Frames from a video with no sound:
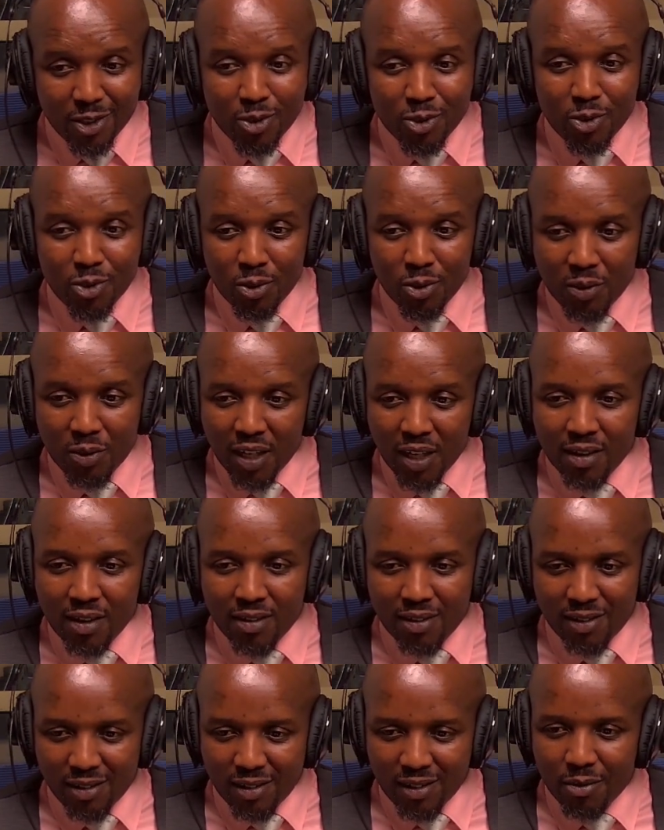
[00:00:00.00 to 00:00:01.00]
So yeah,
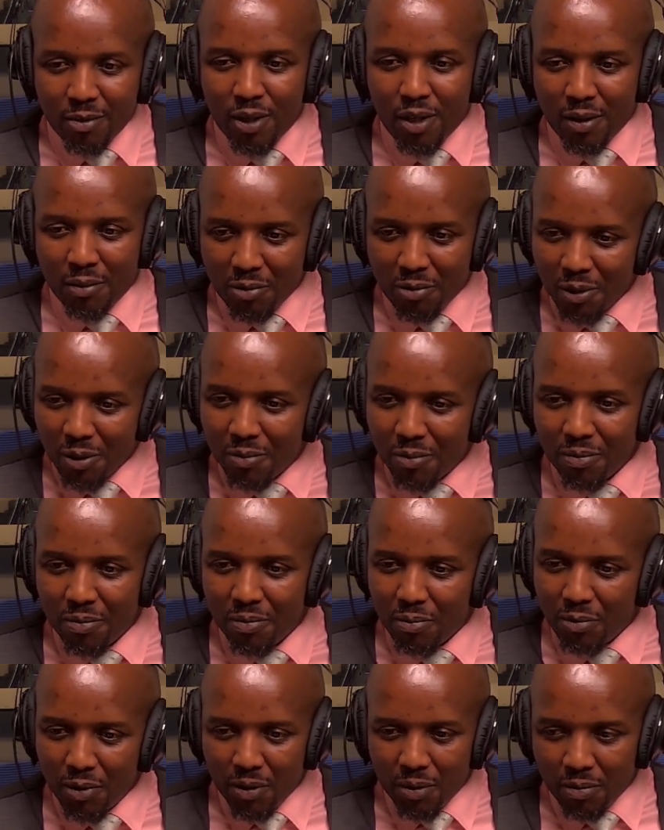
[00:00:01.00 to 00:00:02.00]
it's, we
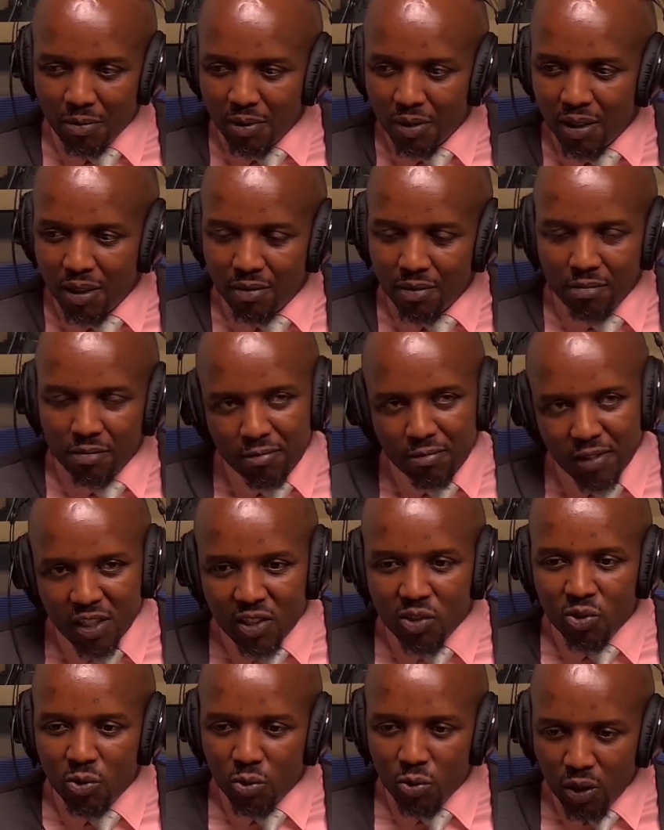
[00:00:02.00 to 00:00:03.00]
are very
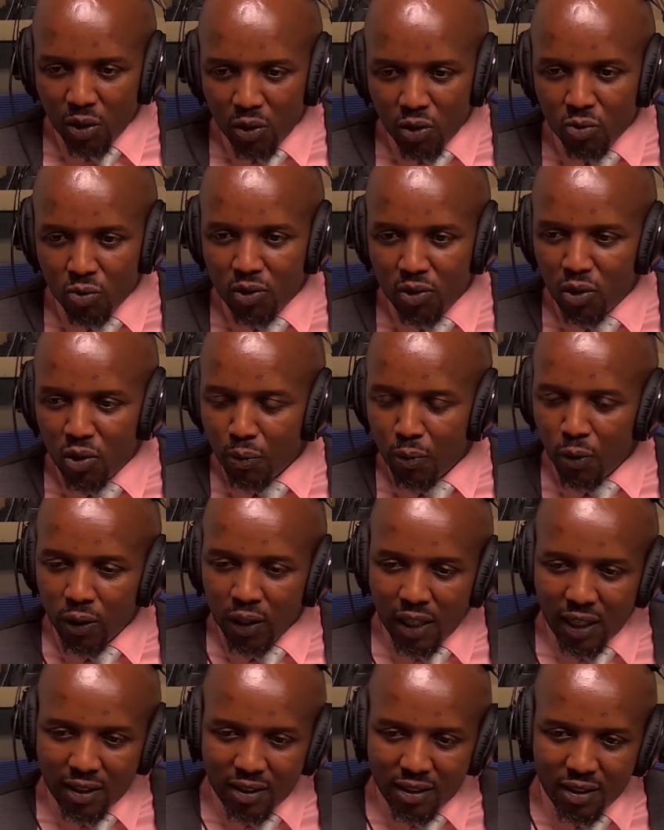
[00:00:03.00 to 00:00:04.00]
soon. We're going to be doing
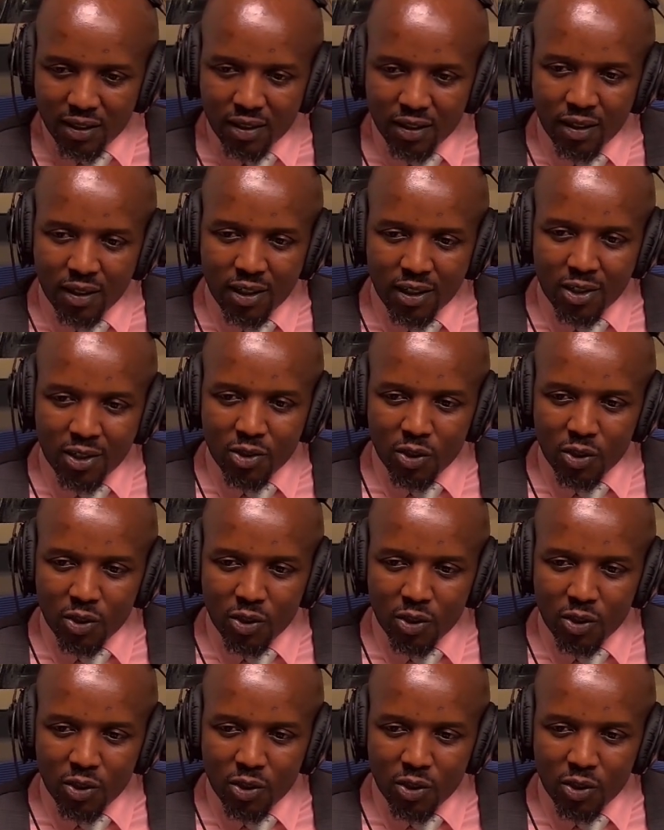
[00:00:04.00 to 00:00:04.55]
podcasting. Mm.